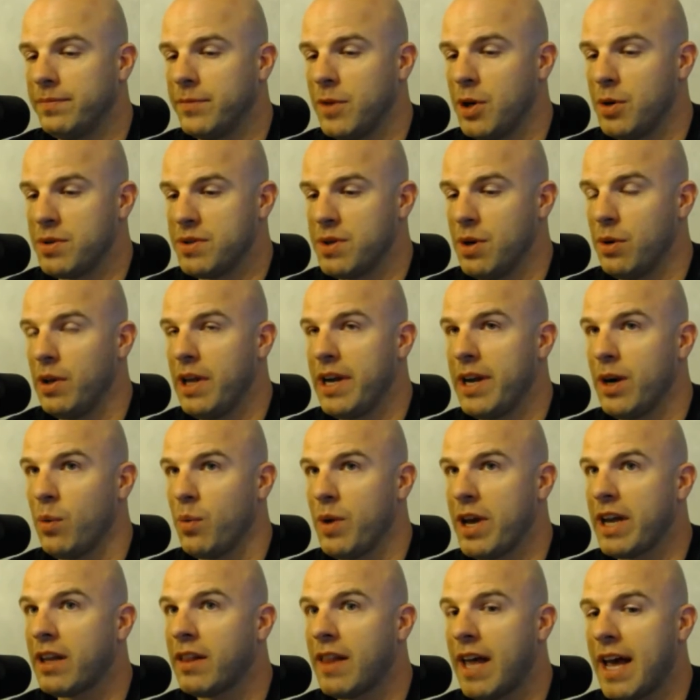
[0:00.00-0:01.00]
lighter
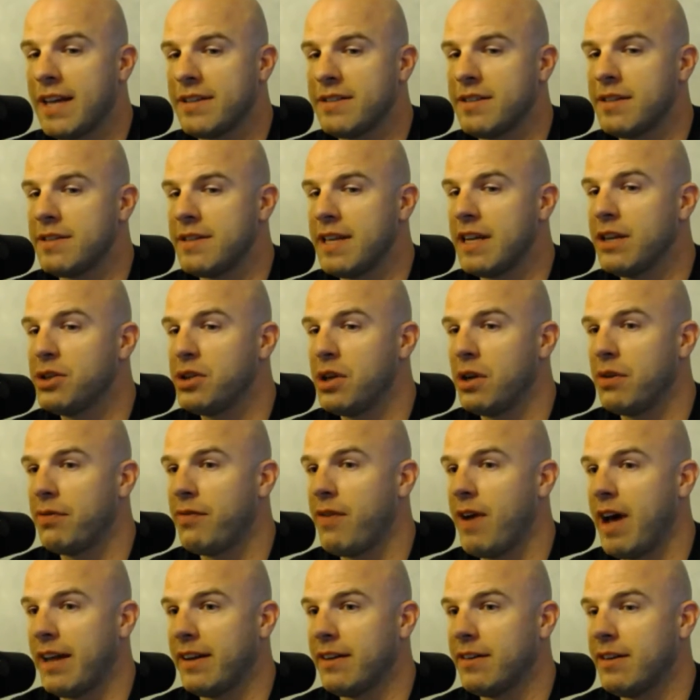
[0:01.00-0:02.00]
weight classes. They should have
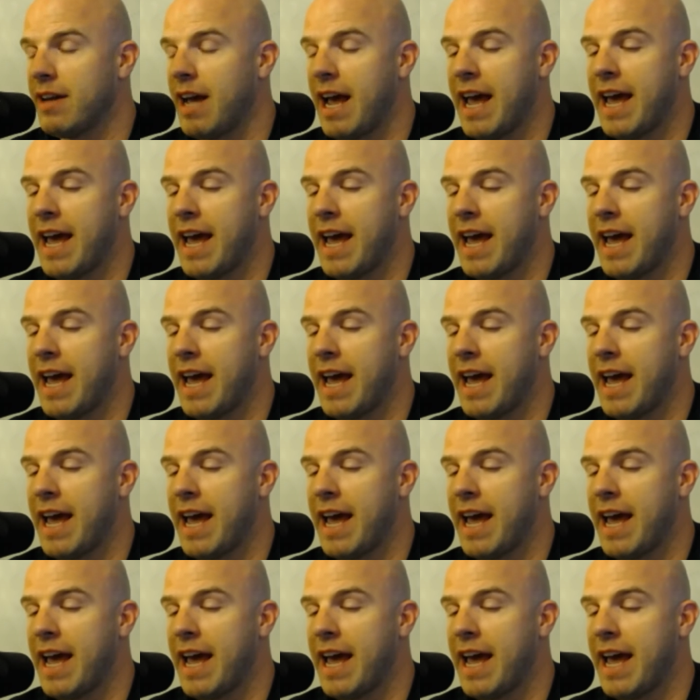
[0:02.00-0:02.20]
fought.